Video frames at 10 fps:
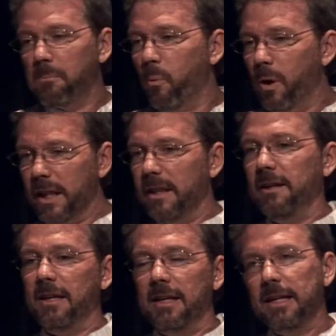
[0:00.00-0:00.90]
one of
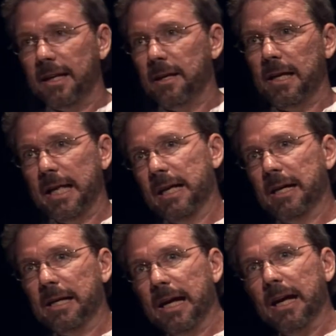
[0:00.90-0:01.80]
the,
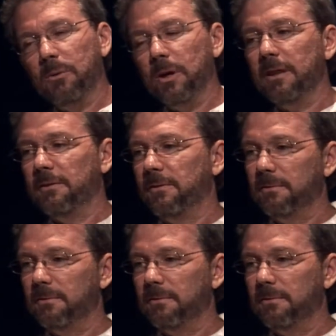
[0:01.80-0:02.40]
one of the